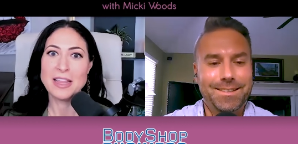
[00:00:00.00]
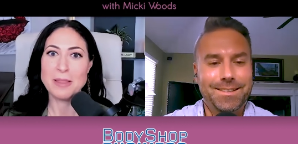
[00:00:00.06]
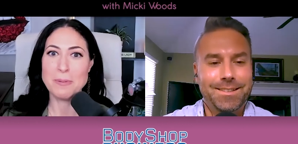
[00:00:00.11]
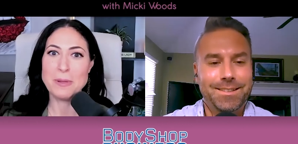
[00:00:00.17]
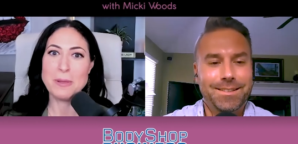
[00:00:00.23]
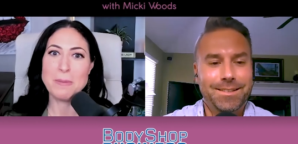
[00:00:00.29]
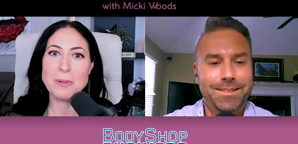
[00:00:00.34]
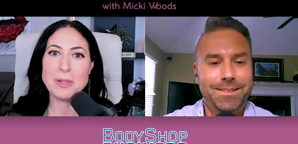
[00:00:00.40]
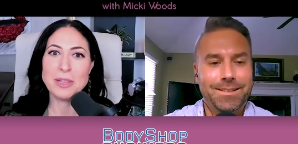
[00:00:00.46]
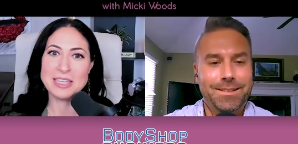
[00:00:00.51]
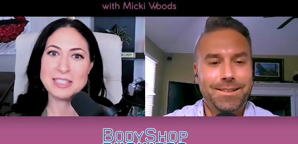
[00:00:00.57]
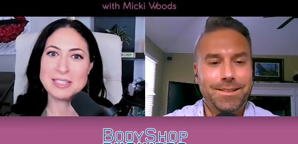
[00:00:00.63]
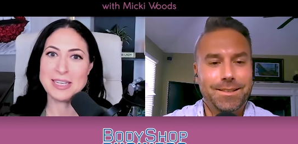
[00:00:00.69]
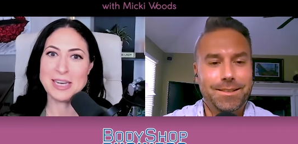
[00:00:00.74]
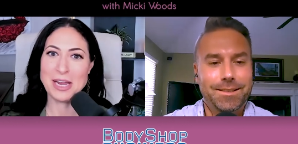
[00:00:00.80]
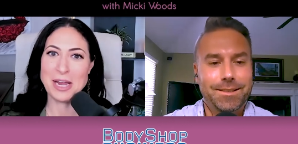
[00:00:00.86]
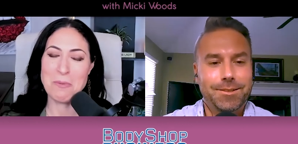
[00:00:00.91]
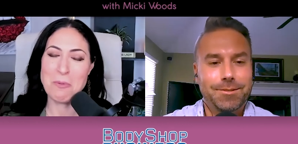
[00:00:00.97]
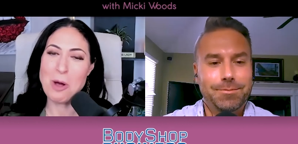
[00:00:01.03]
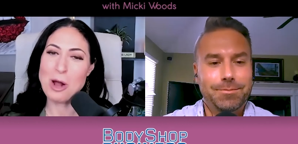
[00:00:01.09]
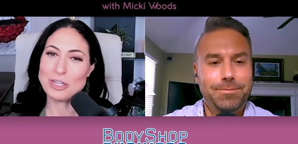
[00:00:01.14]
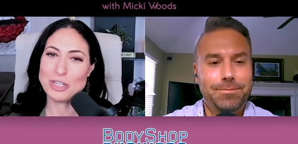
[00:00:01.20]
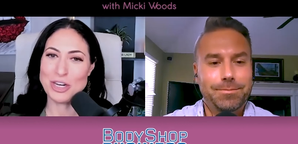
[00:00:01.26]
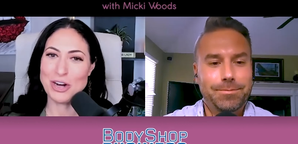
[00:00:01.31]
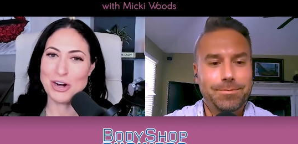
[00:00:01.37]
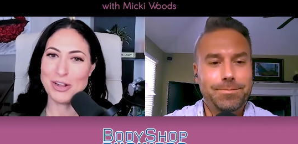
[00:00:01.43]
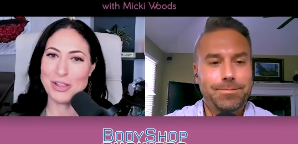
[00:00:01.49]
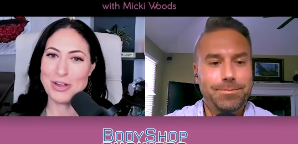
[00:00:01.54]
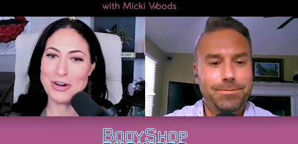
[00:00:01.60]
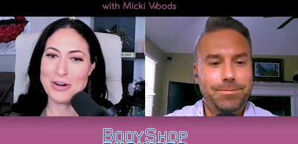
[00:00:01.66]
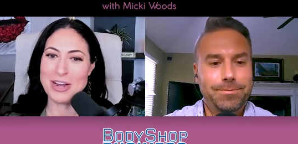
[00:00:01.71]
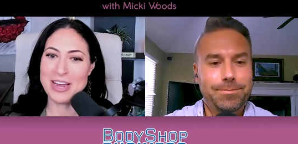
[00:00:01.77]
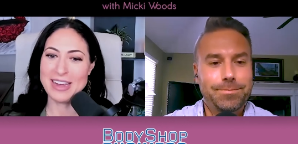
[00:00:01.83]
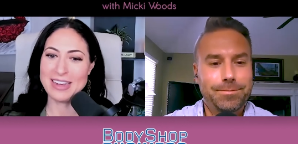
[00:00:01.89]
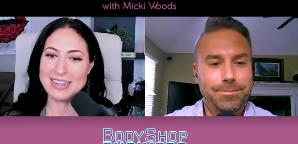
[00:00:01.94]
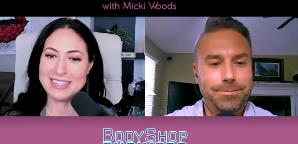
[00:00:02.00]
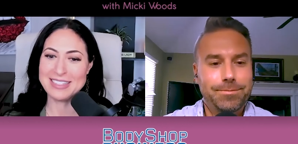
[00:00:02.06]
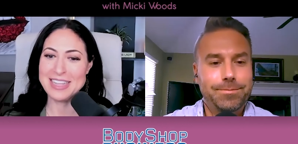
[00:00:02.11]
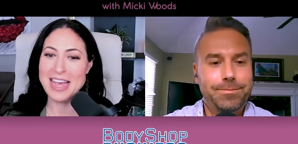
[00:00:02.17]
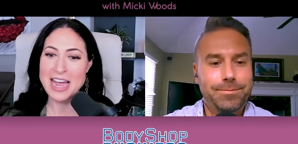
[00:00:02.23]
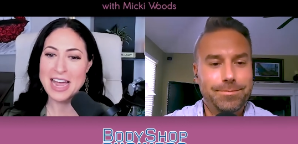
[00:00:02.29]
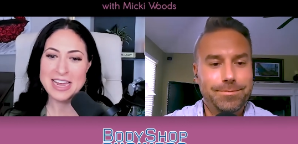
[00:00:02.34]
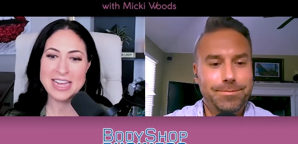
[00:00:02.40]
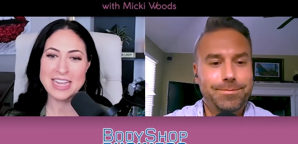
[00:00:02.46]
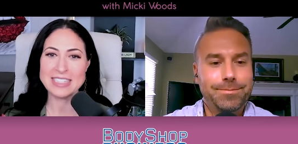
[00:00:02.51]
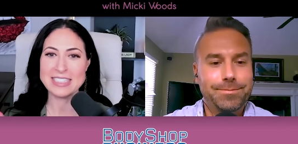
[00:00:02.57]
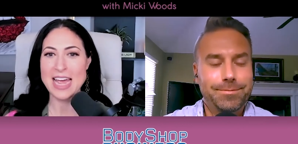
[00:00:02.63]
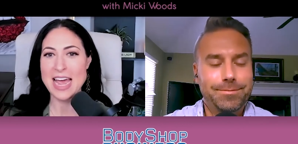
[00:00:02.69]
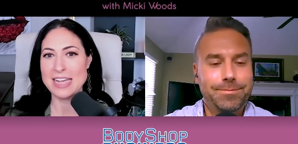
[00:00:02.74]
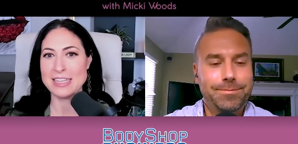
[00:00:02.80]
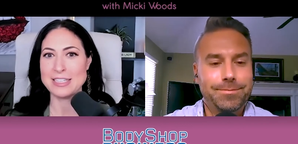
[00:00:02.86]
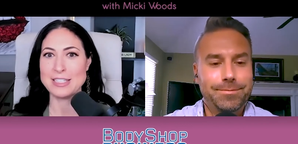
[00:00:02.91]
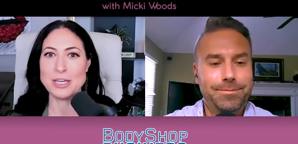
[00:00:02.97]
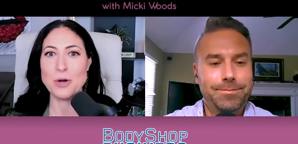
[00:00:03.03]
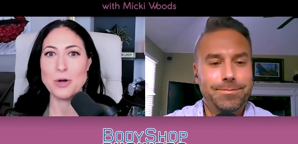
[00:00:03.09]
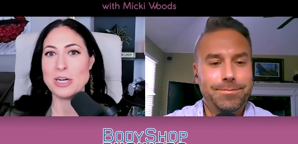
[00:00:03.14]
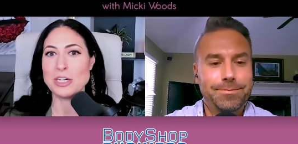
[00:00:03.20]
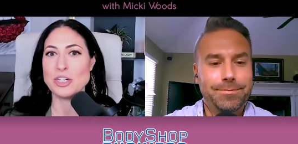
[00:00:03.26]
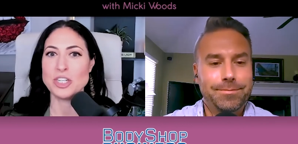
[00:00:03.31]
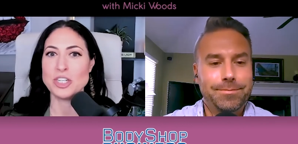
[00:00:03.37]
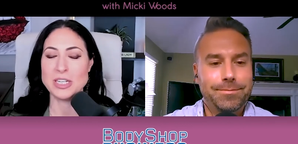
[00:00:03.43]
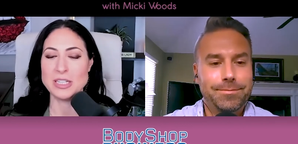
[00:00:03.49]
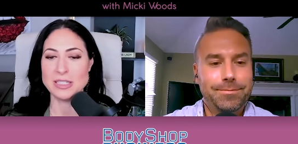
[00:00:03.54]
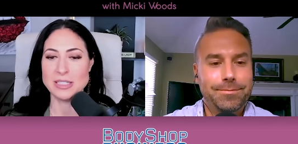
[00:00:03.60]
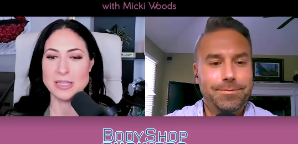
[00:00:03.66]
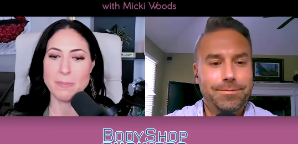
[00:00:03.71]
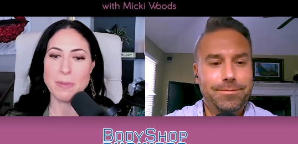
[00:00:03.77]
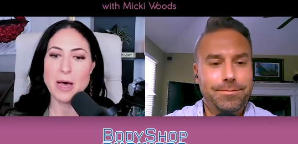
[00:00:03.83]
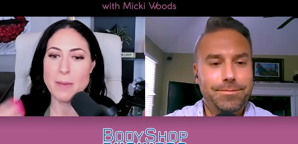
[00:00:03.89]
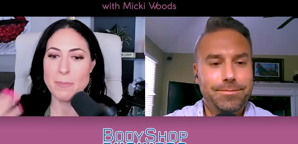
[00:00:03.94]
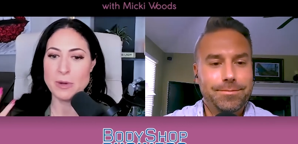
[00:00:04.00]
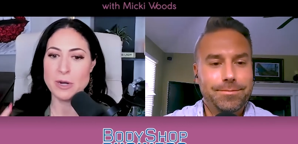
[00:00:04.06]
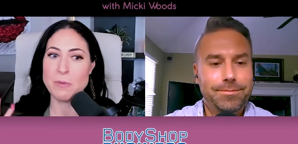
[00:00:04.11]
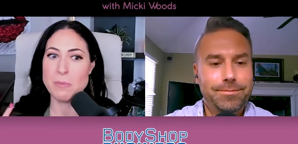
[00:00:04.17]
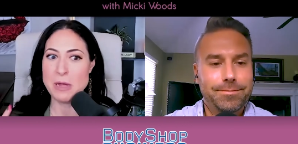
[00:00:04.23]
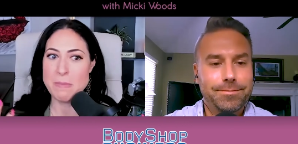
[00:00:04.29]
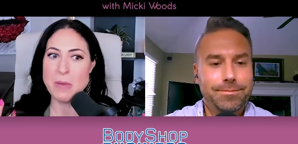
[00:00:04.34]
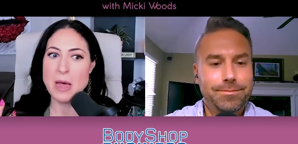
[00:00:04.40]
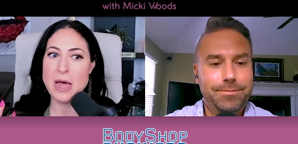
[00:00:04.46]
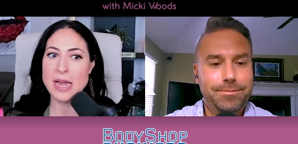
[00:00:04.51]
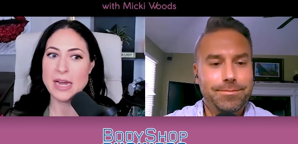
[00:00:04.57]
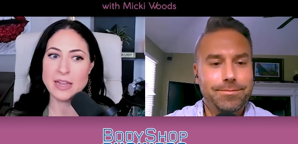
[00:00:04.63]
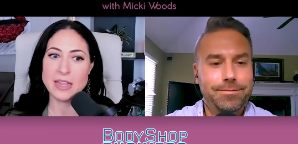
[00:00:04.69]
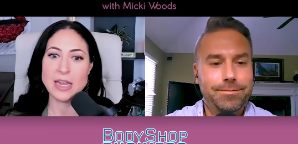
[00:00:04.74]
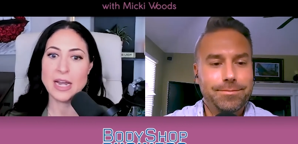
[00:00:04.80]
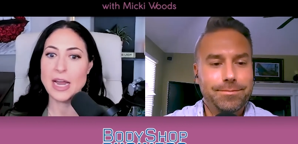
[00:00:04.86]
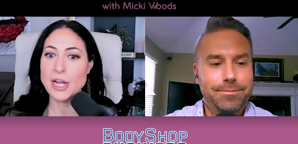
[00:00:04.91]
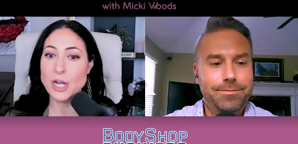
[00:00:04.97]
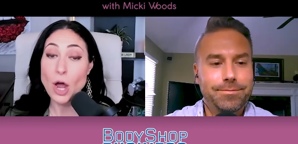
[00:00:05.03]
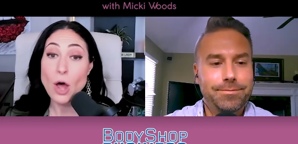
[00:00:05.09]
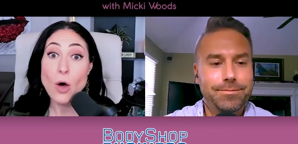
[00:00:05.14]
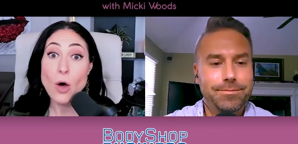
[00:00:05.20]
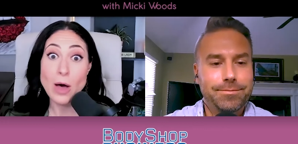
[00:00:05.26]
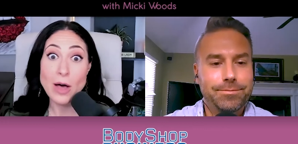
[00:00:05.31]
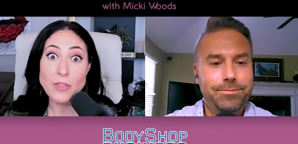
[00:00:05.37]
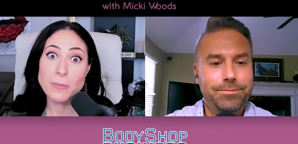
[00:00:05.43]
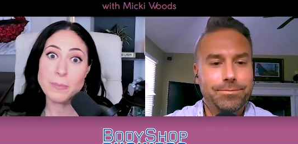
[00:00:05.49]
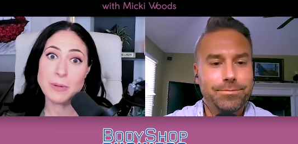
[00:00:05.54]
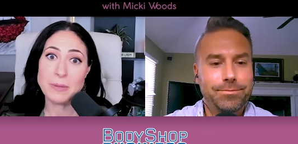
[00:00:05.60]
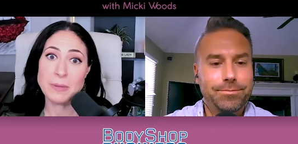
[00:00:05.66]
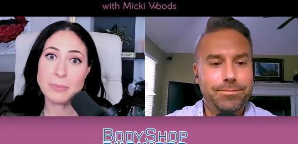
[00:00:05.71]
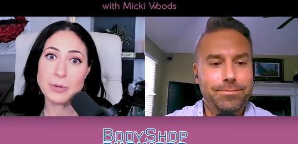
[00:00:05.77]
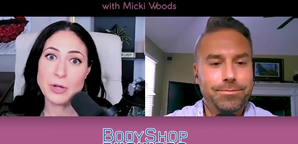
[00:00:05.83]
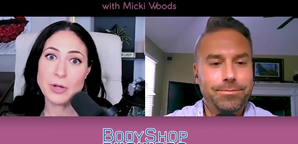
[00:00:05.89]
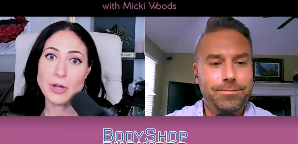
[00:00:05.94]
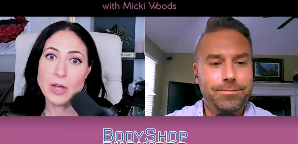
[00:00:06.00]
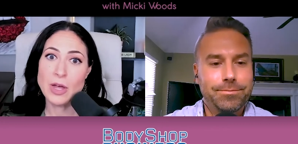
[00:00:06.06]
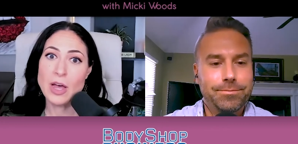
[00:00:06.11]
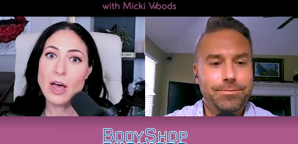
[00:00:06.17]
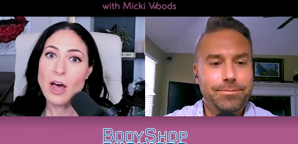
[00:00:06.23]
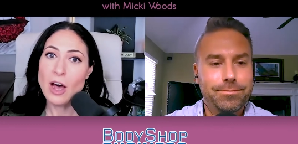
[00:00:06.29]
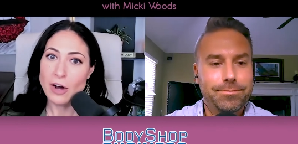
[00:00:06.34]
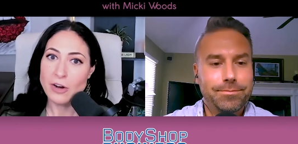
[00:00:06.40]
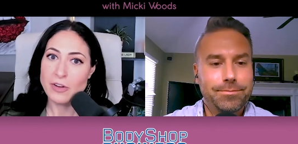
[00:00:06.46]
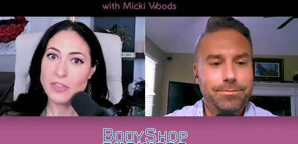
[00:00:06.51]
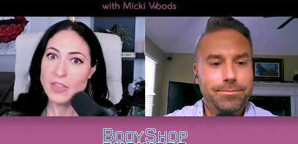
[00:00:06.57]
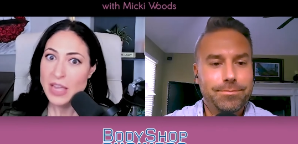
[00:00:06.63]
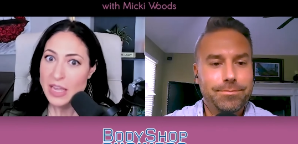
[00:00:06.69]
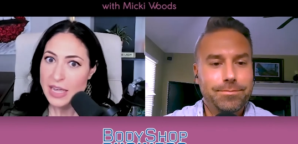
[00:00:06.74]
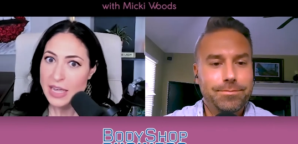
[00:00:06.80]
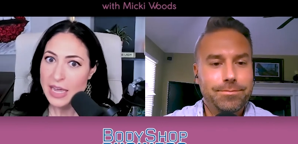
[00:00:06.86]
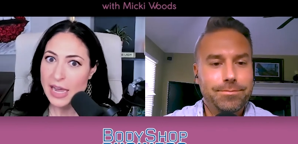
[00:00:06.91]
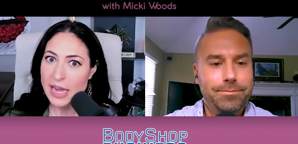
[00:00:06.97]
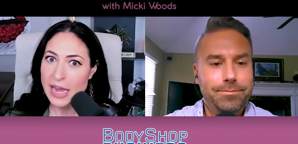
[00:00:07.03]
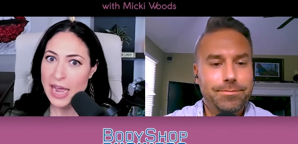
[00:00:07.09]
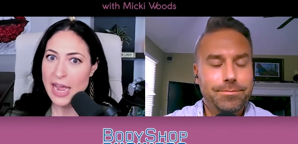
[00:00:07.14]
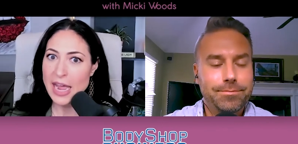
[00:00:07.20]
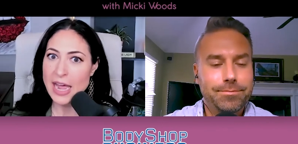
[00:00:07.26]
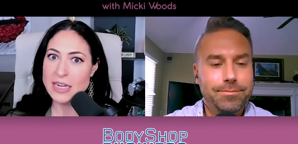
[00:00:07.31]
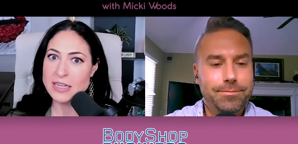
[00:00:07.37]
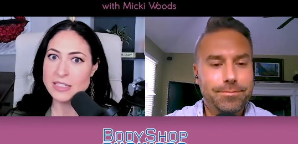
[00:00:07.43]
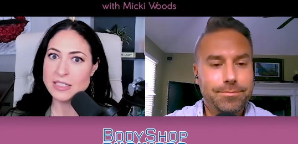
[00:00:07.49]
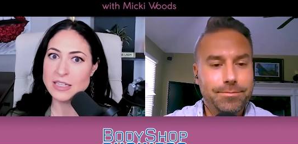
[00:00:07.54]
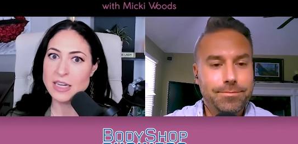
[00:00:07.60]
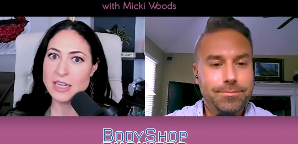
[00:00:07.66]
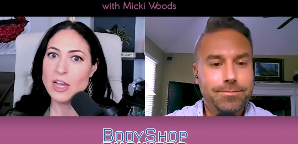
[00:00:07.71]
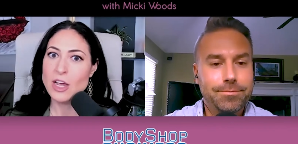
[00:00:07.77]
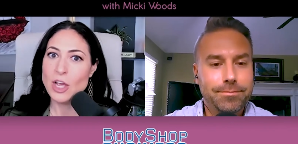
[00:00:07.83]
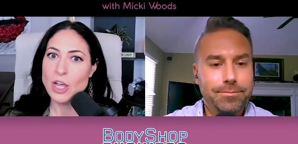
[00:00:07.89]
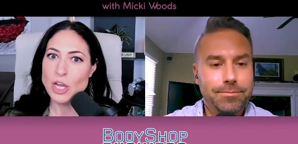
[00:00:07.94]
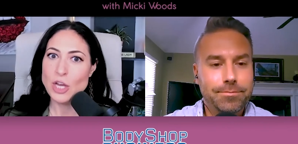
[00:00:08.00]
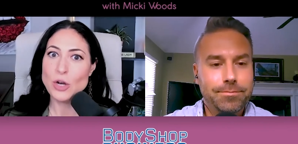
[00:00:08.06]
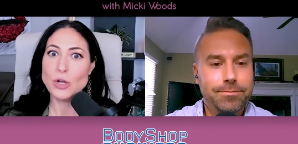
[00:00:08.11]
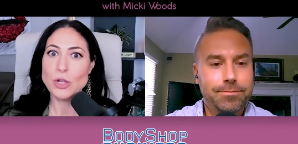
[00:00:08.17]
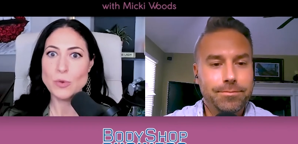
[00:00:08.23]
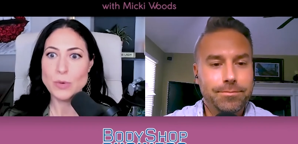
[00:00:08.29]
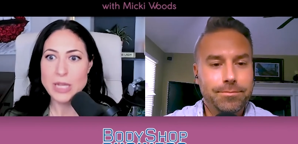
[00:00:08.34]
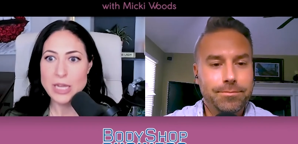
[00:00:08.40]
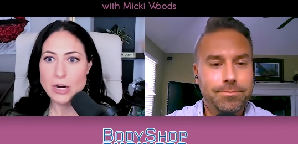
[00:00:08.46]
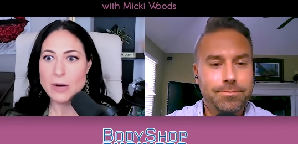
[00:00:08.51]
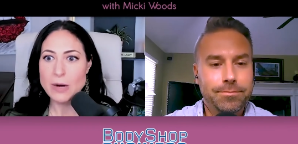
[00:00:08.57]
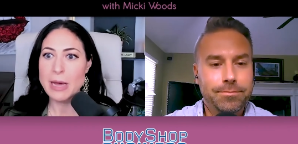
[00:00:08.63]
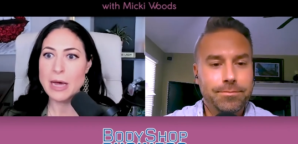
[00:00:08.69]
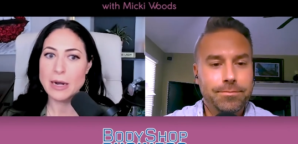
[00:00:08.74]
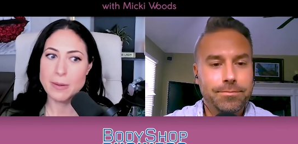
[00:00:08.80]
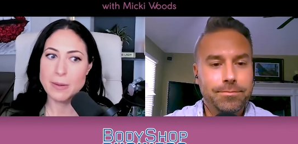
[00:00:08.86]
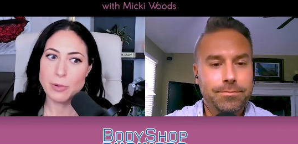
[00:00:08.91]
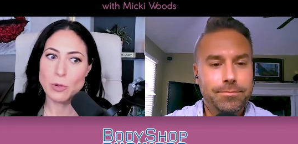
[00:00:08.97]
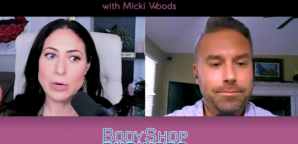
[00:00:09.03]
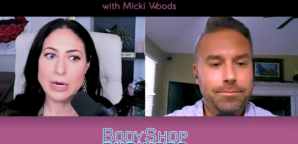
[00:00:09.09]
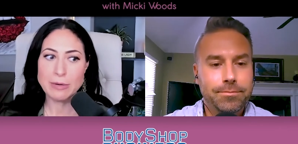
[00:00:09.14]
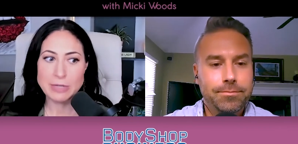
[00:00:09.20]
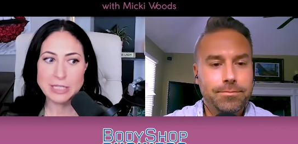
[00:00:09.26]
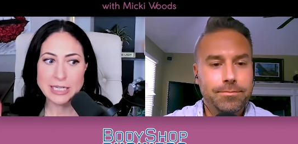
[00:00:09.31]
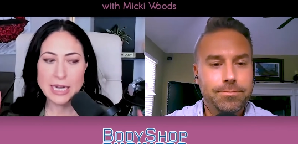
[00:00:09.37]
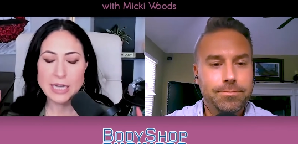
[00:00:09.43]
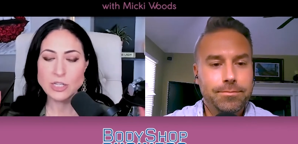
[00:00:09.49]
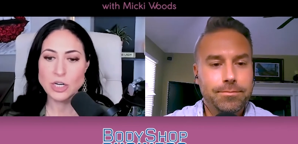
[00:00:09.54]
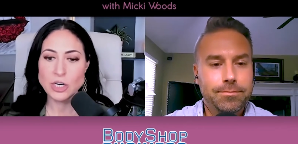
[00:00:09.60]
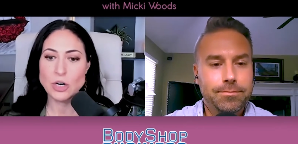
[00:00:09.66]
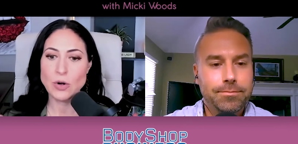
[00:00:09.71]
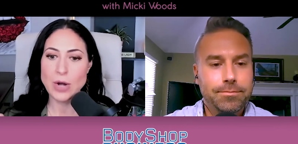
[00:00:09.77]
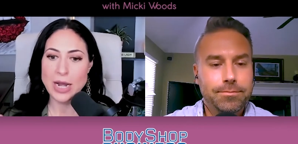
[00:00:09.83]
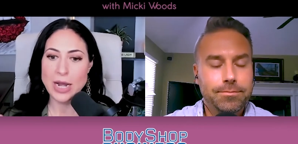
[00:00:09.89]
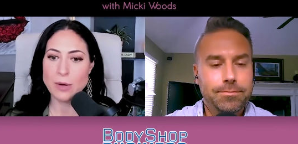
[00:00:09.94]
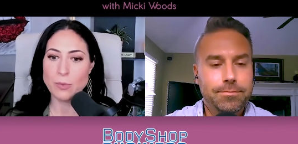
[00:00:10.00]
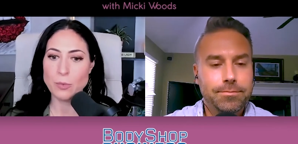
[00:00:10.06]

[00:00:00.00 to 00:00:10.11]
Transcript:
Speaker 1: the people listening and watching are learning, because I get to ask the questions that pop into my mind that I know other people are thinking. And you know, you hear about employee retention credit